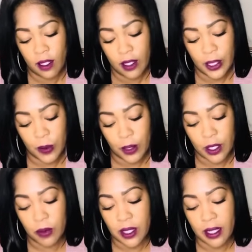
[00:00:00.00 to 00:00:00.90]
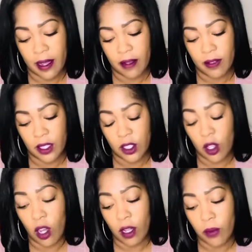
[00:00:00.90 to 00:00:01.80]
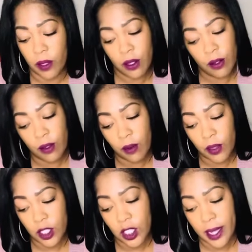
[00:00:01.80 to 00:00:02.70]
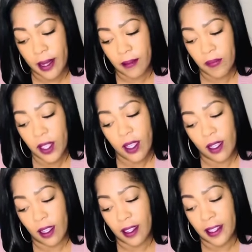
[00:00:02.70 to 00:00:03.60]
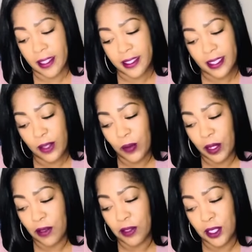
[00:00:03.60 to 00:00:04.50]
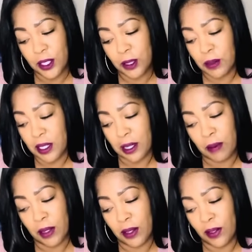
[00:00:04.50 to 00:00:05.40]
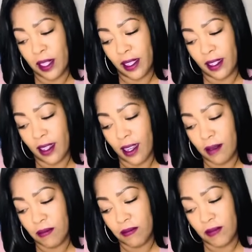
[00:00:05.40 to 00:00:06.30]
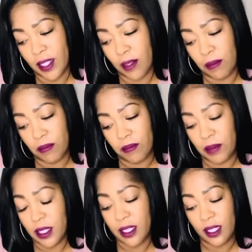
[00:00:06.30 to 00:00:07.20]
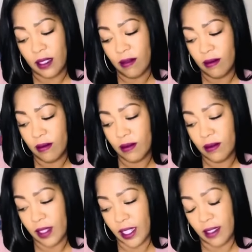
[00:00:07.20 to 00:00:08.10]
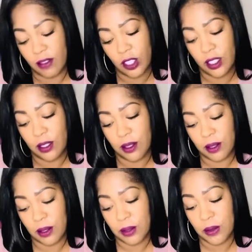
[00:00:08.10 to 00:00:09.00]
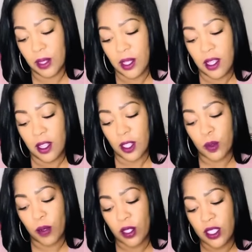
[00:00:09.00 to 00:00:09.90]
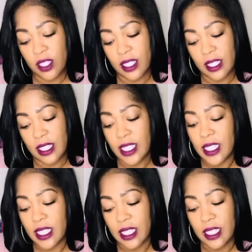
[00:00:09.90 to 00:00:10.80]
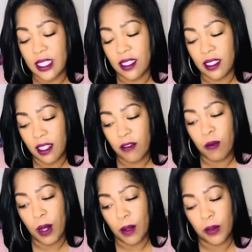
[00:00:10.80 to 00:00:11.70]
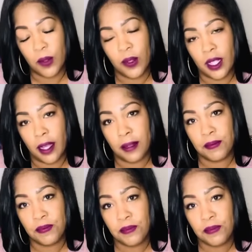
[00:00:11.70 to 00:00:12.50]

This person wants to have a talk with you. They want to chat. Again, like I said, waiting for your ships to come in. You're like, I'm, I'm busy. I have shit to do. This person has a tendency to love bomb you a lot.